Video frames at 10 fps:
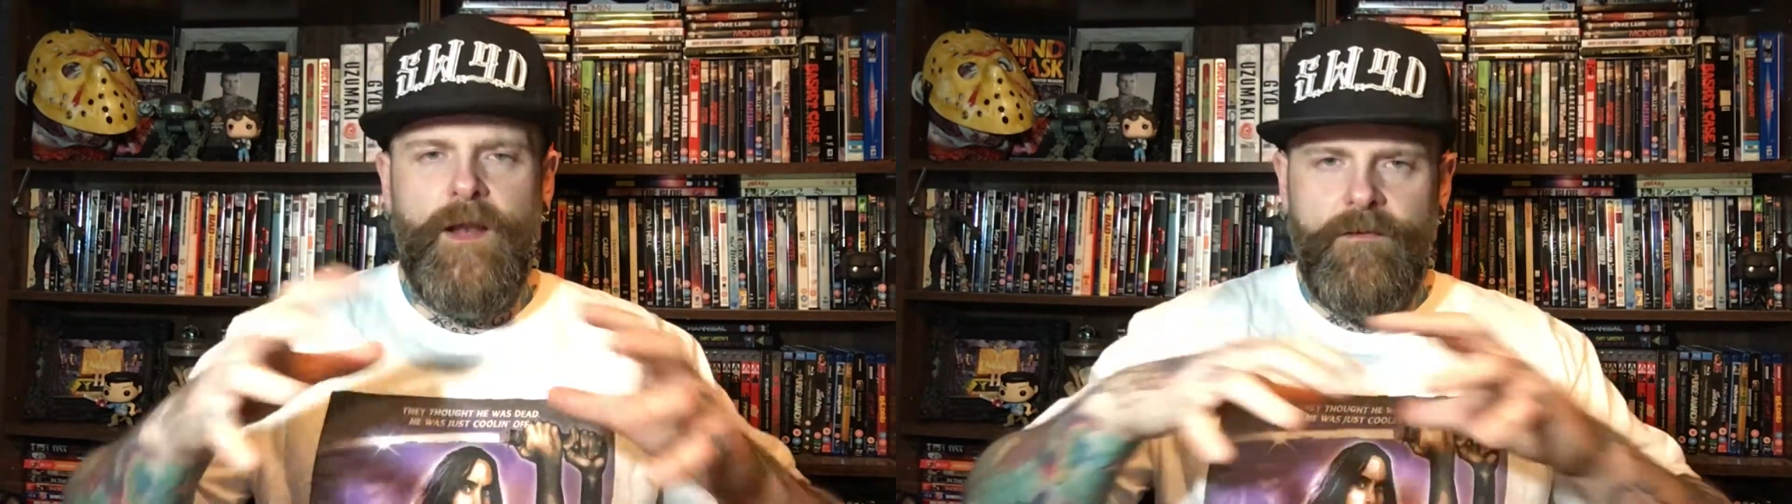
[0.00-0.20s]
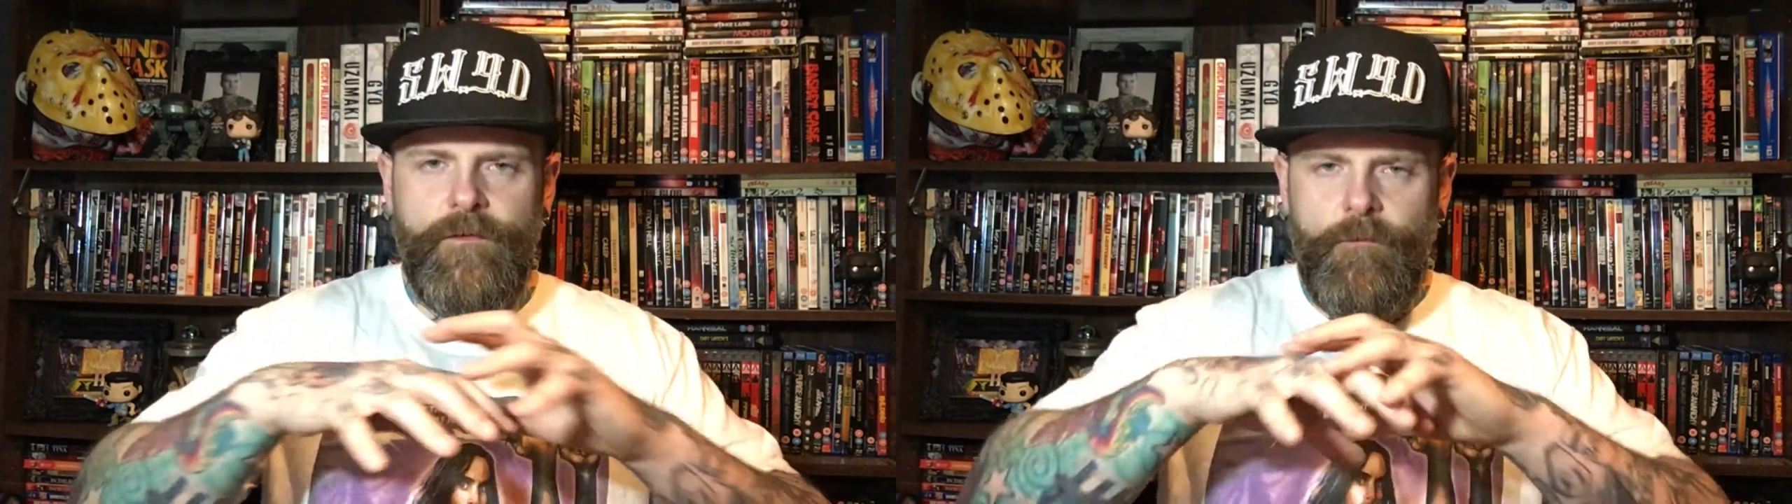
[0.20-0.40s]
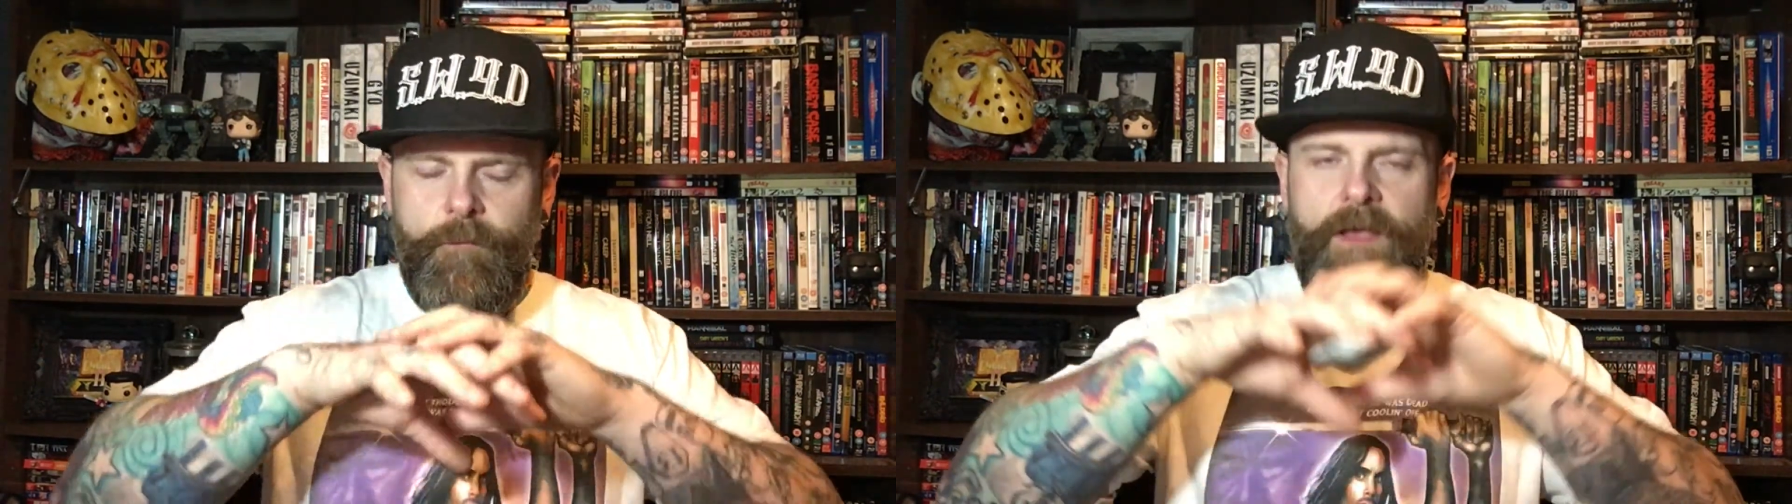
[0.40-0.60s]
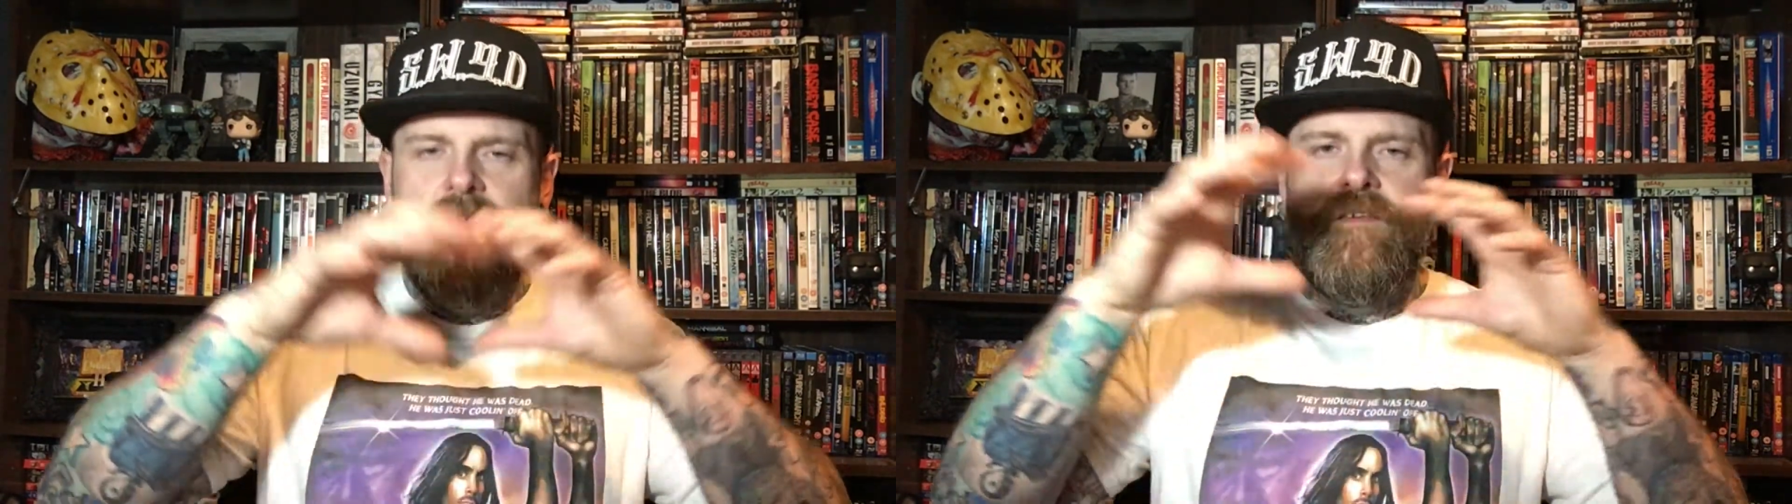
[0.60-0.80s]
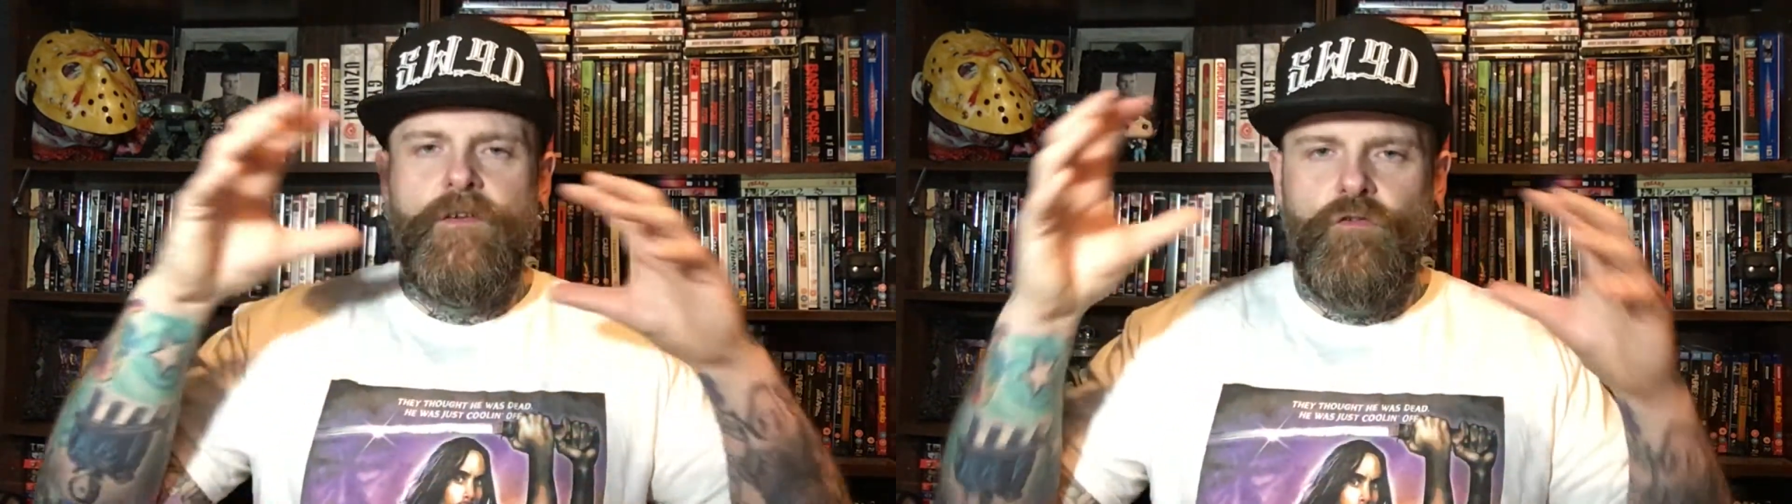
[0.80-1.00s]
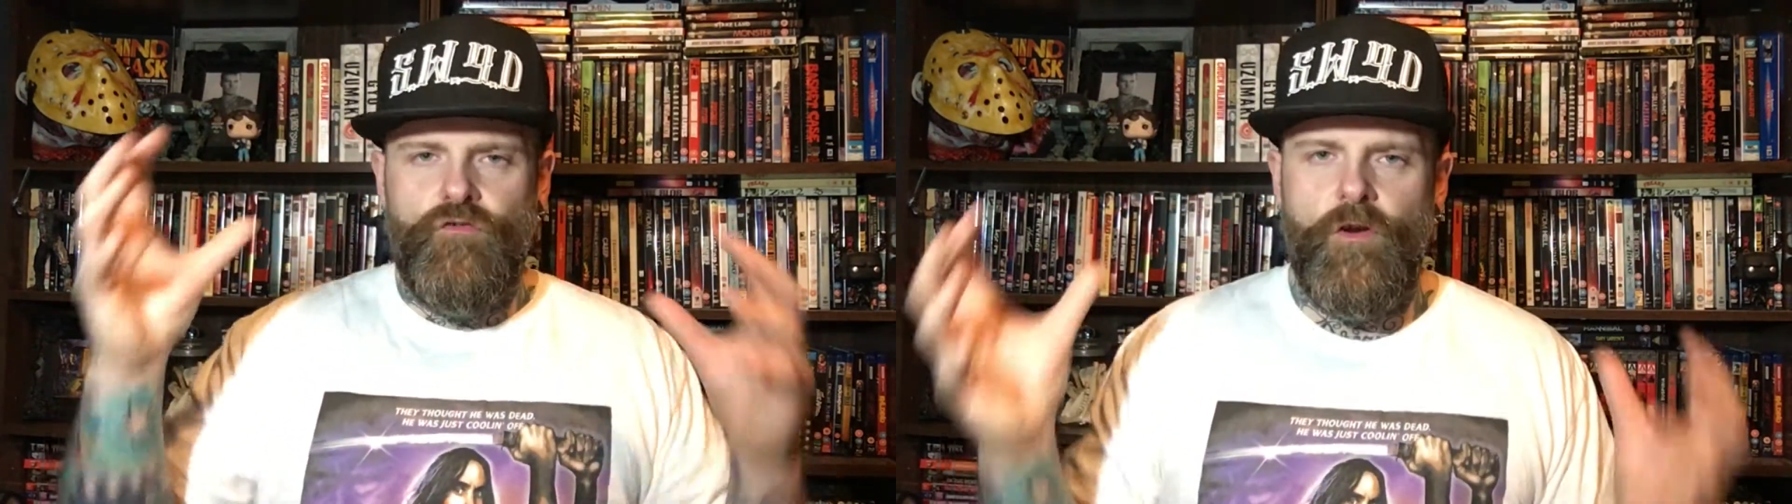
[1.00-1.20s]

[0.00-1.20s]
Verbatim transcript: That is the basic